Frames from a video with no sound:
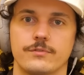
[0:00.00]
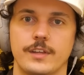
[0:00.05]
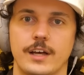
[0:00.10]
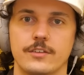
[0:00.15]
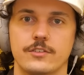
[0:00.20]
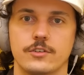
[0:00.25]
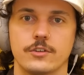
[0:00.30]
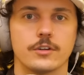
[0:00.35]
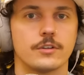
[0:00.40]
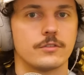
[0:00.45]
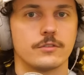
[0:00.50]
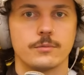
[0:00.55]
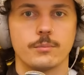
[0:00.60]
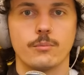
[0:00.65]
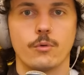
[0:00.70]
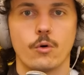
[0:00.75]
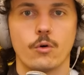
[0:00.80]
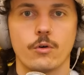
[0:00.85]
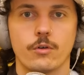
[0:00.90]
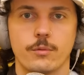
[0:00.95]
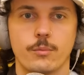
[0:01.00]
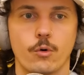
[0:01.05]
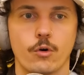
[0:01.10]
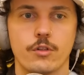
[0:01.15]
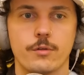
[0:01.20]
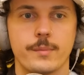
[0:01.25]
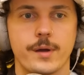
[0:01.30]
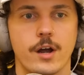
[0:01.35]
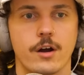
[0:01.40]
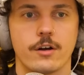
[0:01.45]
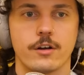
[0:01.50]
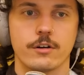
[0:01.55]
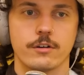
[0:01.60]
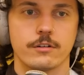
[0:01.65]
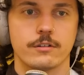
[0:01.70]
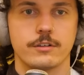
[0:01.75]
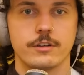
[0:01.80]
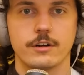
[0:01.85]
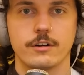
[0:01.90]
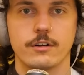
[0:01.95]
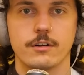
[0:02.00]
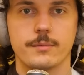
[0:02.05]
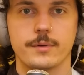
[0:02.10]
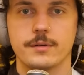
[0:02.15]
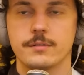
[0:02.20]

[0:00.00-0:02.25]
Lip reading: That's good. The more the merrier, you know what I